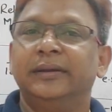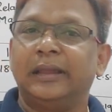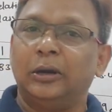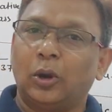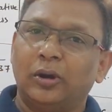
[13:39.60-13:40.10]

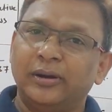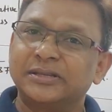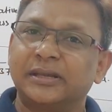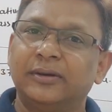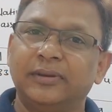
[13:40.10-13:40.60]
Electron
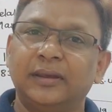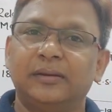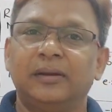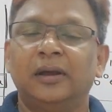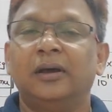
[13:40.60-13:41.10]
discovery,
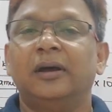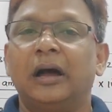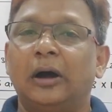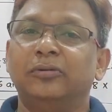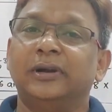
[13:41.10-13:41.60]

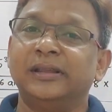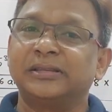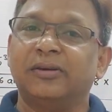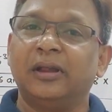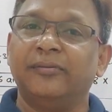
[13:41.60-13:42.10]
how the
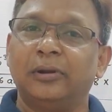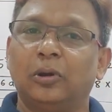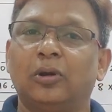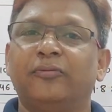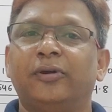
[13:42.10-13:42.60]
discovery of
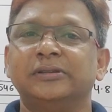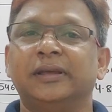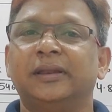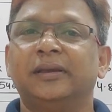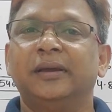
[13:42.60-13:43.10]
electron was
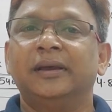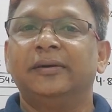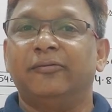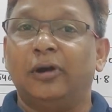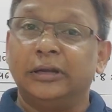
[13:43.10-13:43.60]
there,
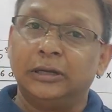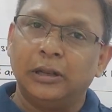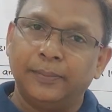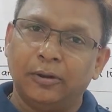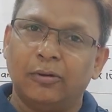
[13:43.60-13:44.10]
what it
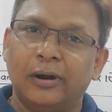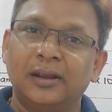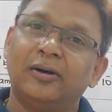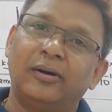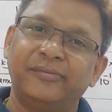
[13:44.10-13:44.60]
will be
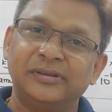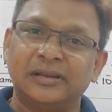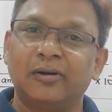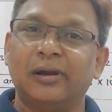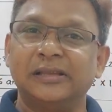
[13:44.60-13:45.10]
called,
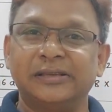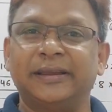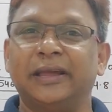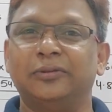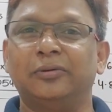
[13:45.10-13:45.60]
obviously called as a
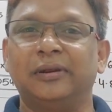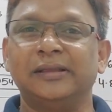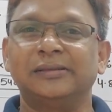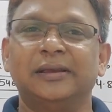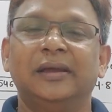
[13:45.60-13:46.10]
cathode
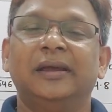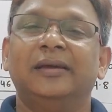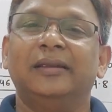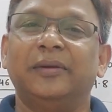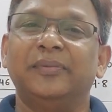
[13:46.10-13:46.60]
rays.
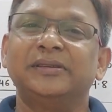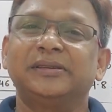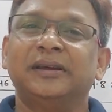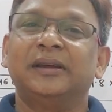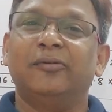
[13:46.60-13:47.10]
That
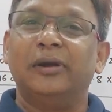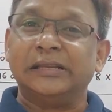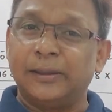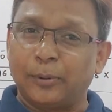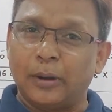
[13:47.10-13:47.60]
means what
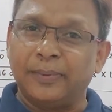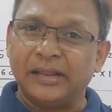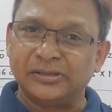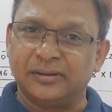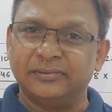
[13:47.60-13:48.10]
is the
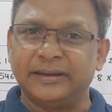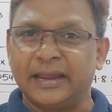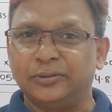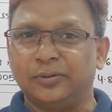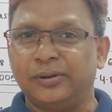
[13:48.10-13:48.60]
properties of the
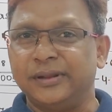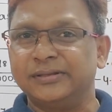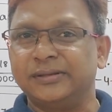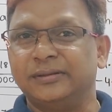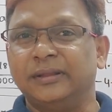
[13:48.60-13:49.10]
cathode
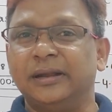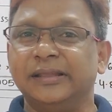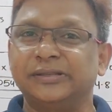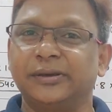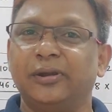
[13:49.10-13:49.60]
rays, then
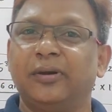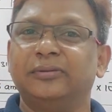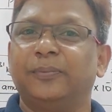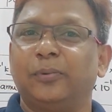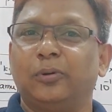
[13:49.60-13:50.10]
discovery of
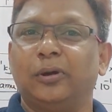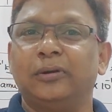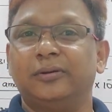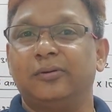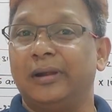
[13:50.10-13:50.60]
the
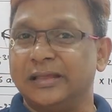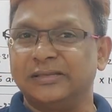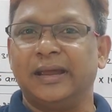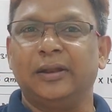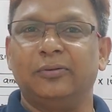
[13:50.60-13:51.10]
proton called as
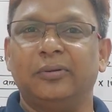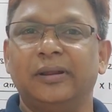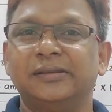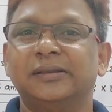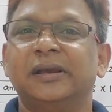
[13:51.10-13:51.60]
a anode
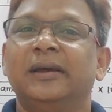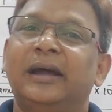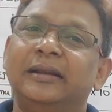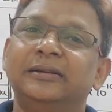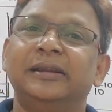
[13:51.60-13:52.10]
rays,
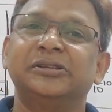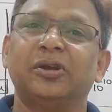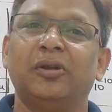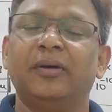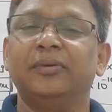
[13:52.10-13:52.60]
and then
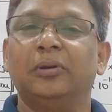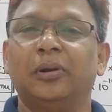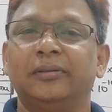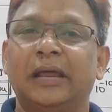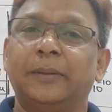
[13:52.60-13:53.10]
discovery of
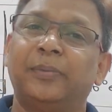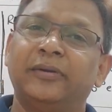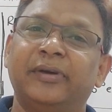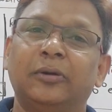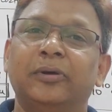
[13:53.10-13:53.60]
neutron. That part
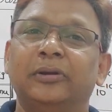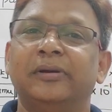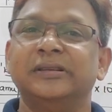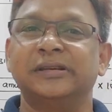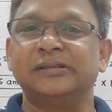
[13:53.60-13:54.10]
we are going to
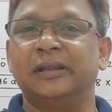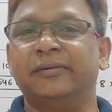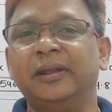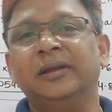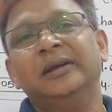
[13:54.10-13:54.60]
discuss in
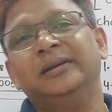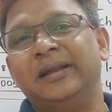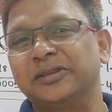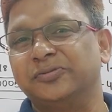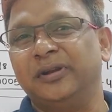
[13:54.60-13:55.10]
our
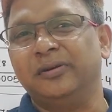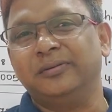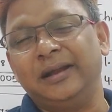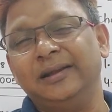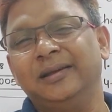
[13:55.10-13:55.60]
next video,
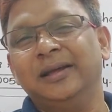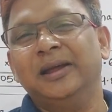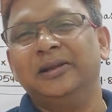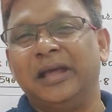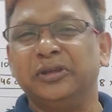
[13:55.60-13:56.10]
right?
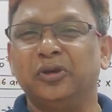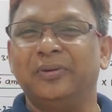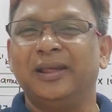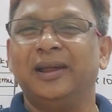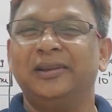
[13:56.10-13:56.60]
Thank you
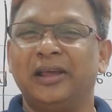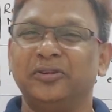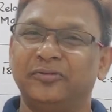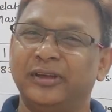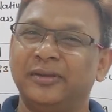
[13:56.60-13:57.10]
beta, thank
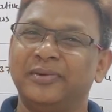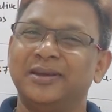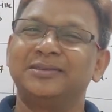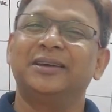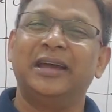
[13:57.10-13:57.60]
you very
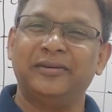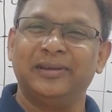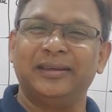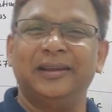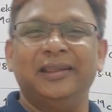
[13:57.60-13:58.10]
much, have a
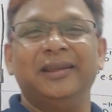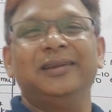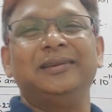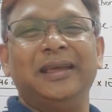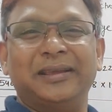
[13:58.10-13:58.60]
great
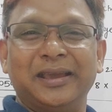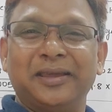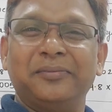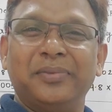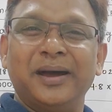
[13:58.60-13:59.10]
day, take
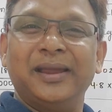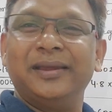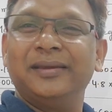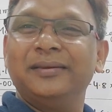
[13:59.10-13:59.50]
care, bye.